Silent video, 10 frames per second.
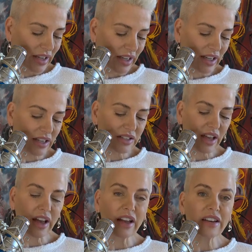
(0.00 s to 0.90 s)
he is
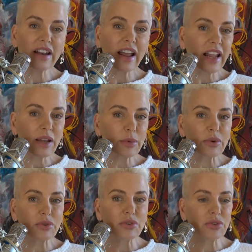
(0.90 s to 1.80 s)

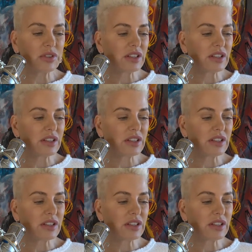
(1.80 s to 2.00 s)
unable to